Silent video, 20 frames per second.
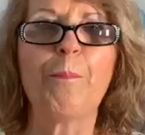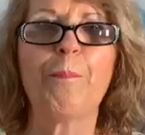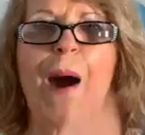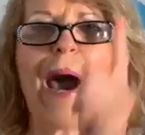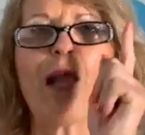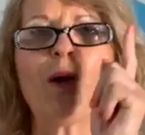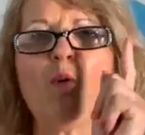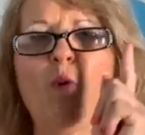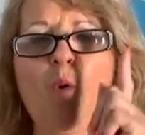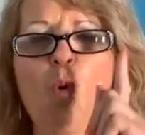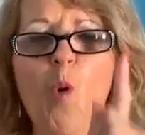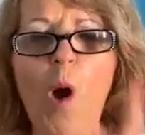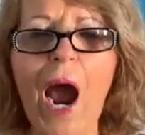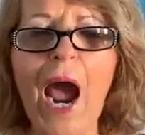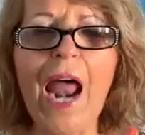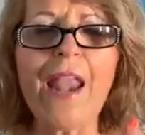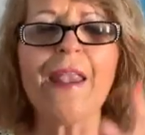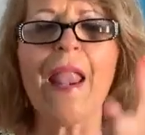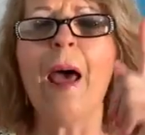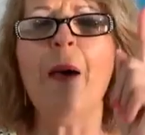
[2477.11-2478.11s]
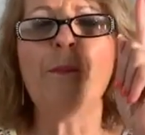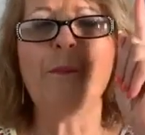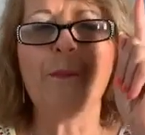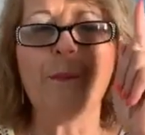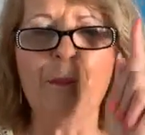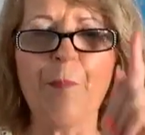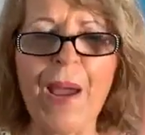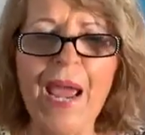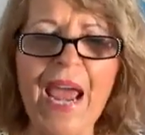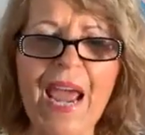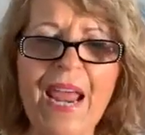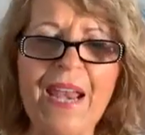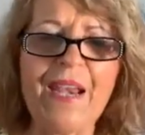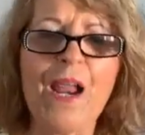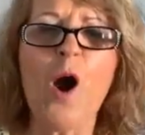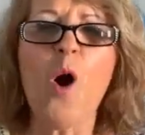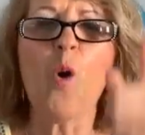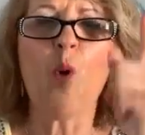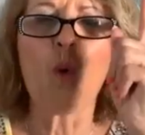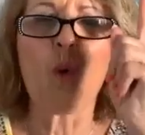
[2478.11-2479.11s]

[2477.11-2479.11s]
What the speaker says: but one man,